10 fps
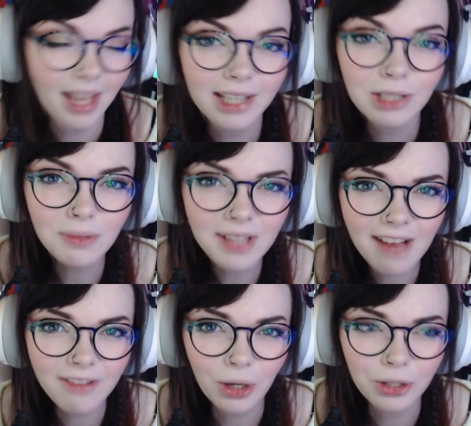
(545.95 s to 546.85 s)
I don't really
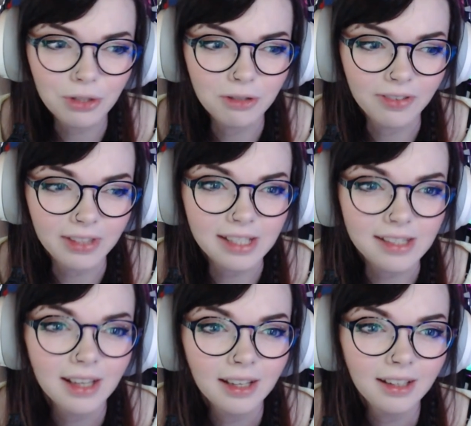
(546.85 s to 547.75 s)
have an outro for
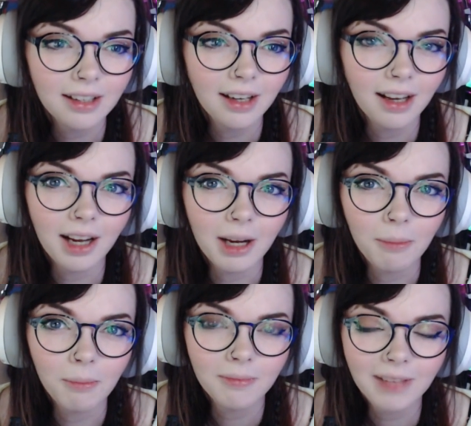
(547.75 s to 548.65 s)
these.
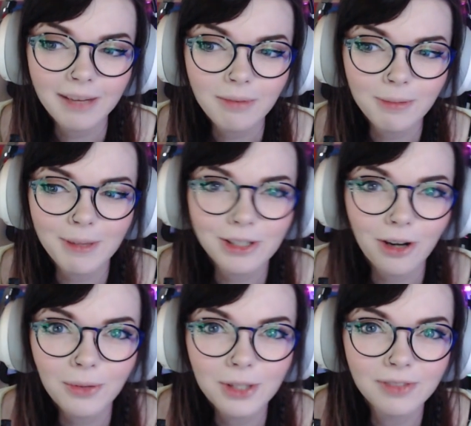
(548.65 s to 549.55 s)
Like, with my
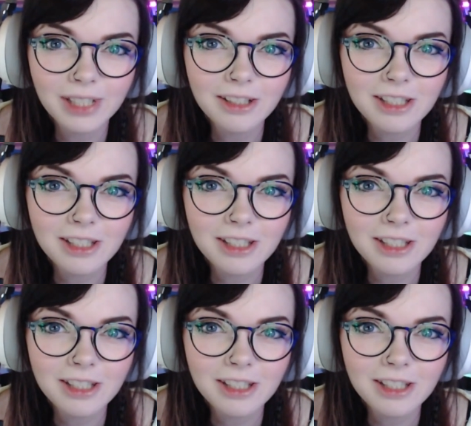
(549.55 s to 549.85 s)
Star Wars videos,